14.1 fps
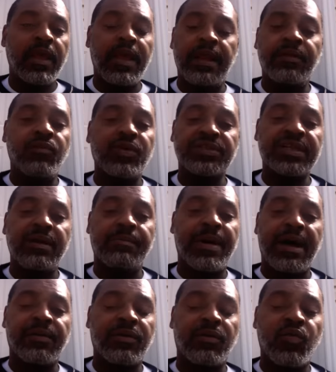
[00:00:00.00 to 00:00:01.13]
And it wasn't
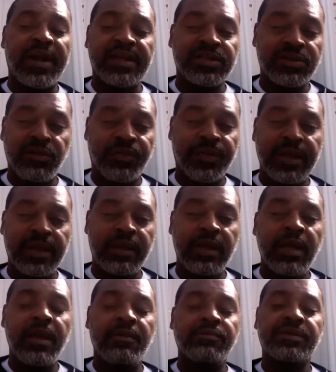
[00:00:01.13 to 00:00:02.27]
about a racial thing.
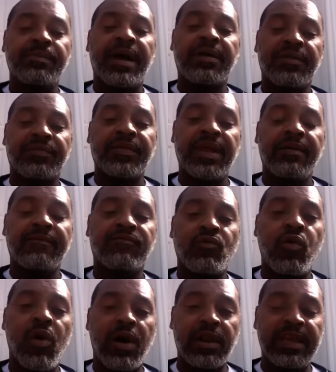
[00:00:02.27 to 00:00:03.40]
It was about a thing of
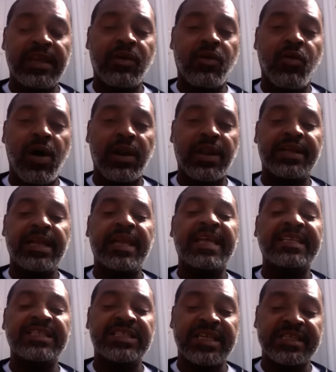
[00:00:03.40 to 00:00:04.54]
equality
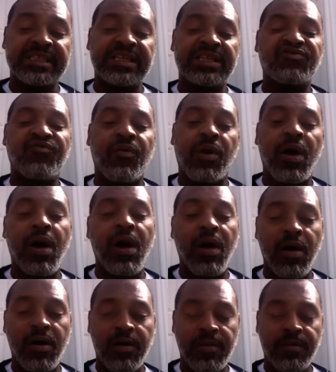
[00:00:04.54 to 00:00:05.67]
and justice for
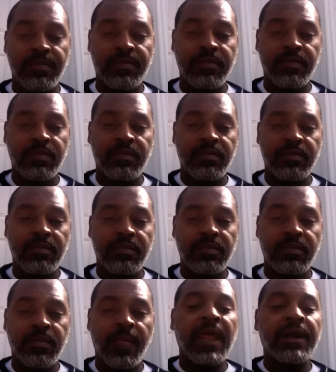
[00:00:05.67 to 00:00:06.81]
all.
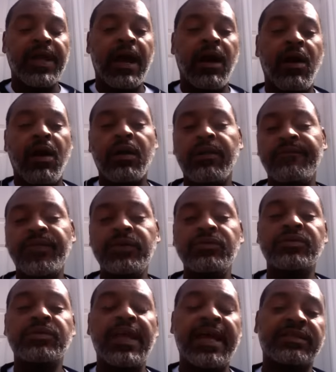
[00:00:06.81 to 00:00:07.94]
Now, all of you
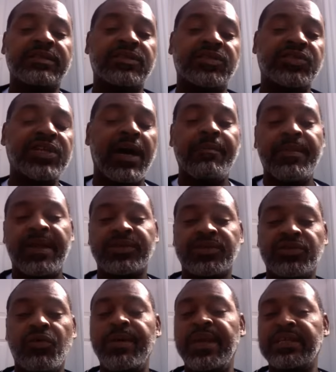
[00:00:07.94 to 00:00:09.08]
as dumb
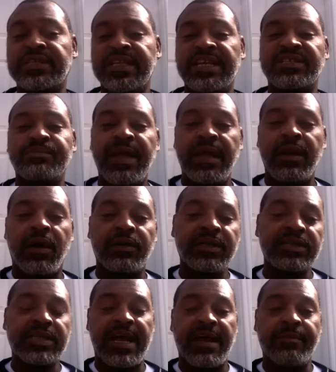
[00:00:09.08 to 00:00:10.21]
SOBs that's made all
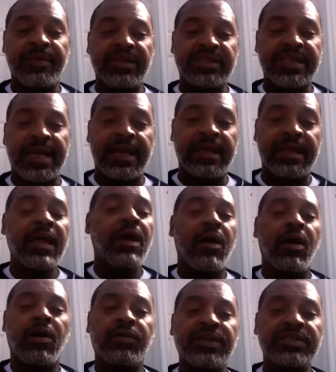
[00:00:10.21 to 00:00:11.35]
these comments on
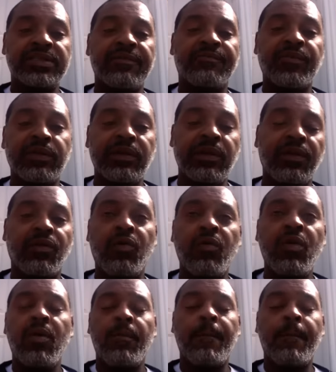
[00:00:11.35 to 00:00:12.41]
all these different little